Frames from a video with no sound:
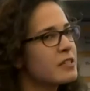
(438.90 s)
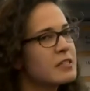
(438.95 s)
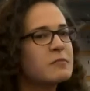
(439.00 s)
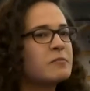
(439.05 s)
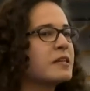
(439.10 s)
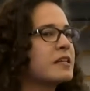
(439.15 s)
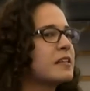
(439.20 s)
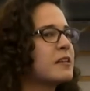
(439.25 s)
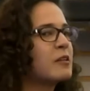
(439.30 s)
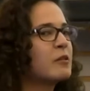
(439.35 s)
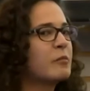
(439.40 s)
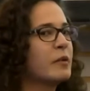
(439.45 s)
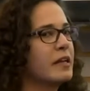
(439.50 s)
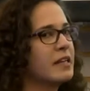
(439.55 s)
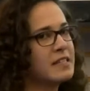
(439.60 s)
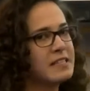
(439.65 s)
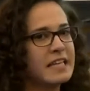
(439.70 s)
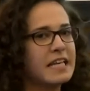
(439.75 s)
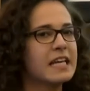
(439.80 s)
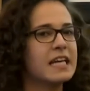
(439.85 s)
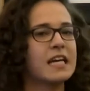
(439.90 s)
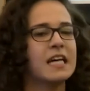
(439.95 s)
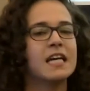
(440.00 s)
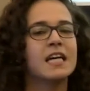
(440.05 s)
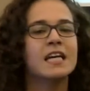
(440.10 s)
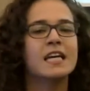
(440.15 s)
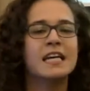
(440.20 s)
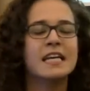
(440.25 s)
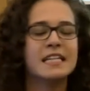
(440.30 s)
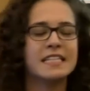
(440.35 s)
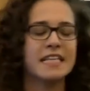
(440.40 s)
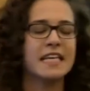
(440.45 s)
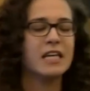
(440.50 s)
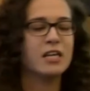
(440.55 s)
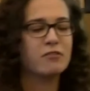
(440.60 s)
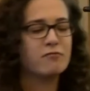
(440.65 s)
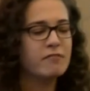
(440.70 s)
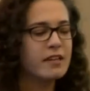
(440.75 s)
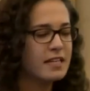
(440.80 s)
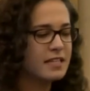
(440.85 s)
me a little bit and take
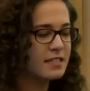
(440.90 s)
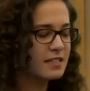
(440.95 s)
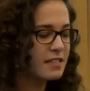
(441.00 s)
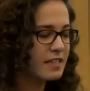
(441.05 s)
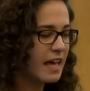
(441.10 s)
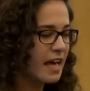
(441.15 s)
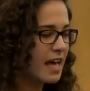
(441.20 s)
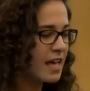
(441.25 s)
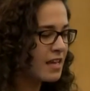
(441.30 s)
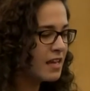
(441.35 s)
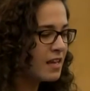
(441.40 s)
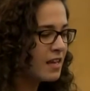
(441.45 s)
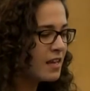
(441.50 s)
a risk that